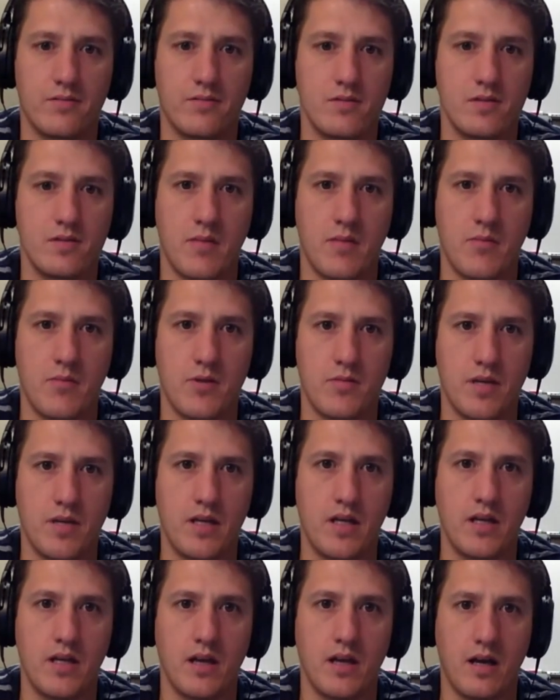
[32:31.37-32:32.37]
Same with
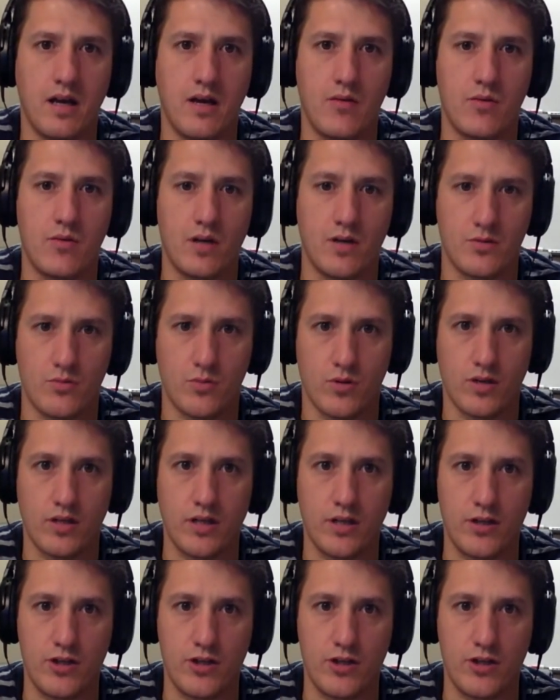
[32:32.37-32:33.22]
me when I was working at